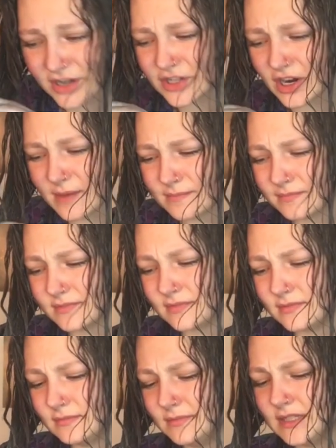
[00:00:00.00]
sure I'm
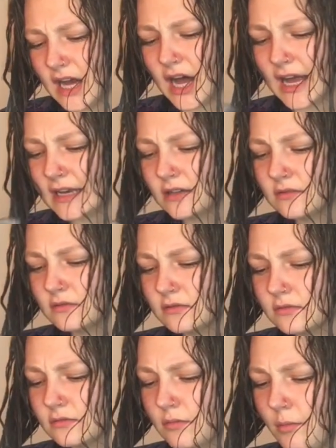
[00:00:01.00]
done,
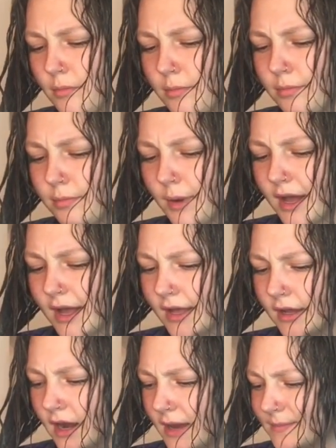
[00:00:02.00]
but
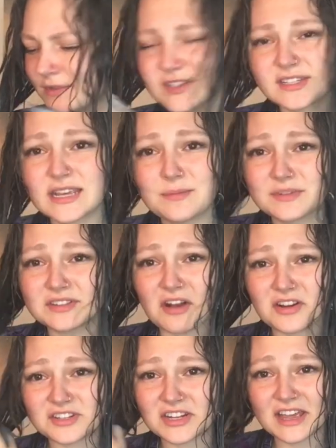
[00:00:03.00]
I'm just keep
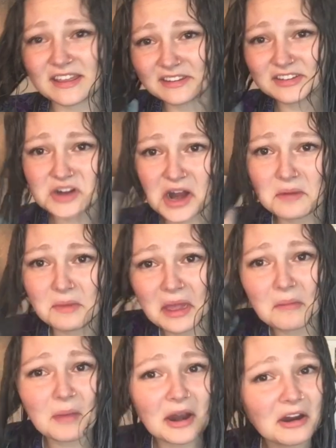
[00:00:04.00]
massaging it, like trying to make
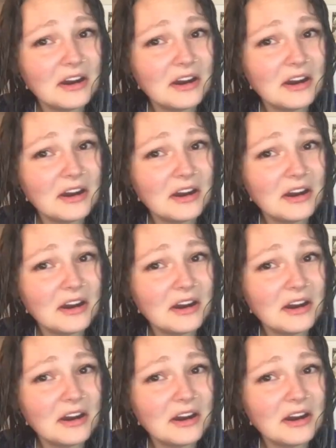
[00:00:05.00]
it better.